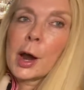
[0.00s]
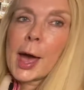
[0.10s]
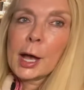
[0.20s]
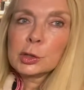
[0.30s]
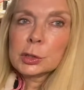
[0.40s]

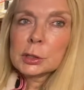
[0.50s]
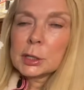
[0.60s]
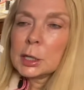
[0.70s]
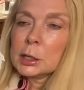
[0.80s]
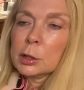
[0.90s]

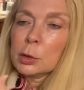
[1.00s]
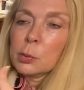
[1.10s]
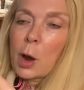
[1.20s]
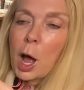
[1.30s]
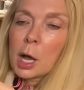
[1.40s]
actually little
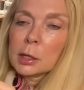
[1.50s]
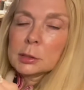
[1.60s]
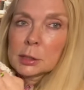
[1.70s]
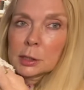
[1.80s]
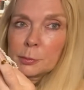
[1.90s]
rocks
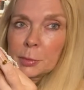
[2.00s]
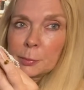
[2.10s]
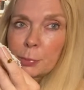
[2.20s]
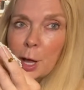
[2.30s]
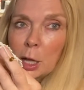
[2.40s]
that have
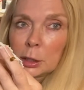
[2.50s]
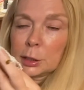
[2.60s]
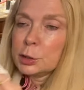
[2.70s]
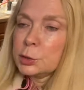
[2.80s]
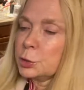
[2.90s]
been
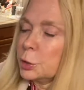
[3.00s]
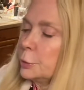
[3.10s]
polished,